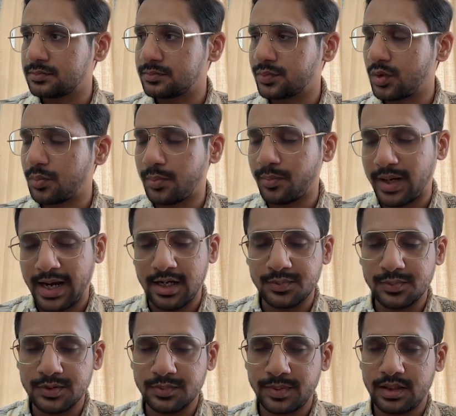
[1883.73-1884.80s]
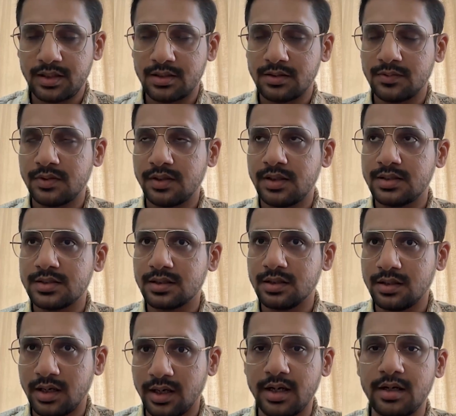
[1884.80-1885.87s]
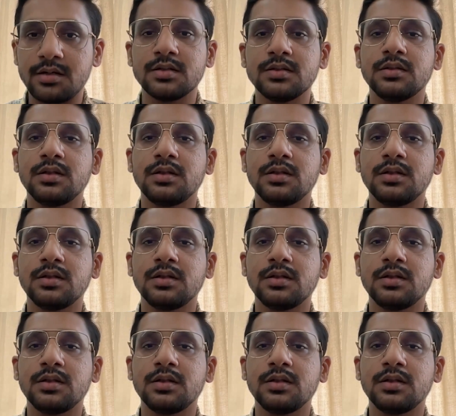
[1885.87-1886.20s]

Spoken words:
From a brand's perspective, it's a great